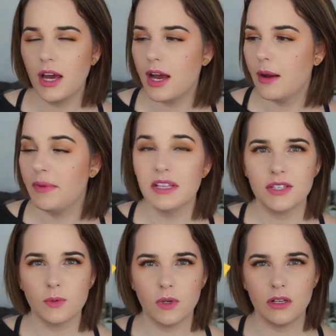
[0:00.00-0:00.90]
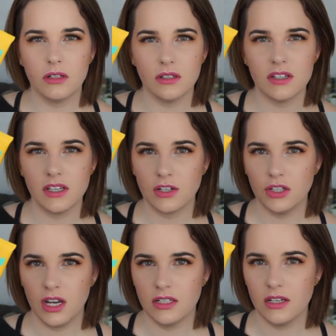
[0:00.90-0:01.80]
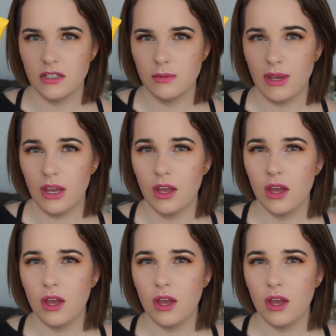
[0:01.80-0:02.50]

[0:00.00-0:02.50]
Um, and this one, this actually got sent to me.